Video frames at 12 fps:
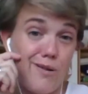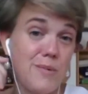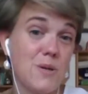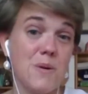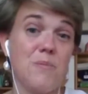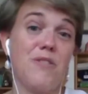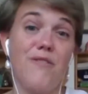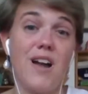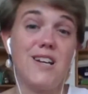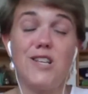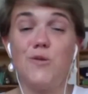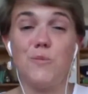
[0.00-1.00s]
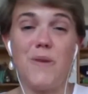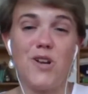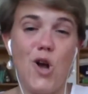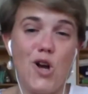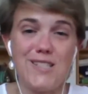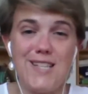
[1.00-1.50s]
I'm going to be providing you with my
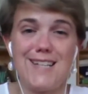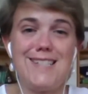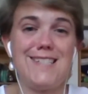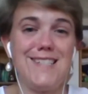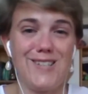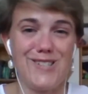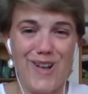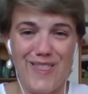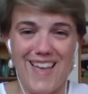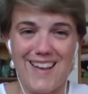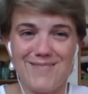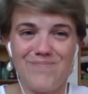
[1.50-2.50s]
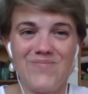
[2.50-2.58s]
contact details on that.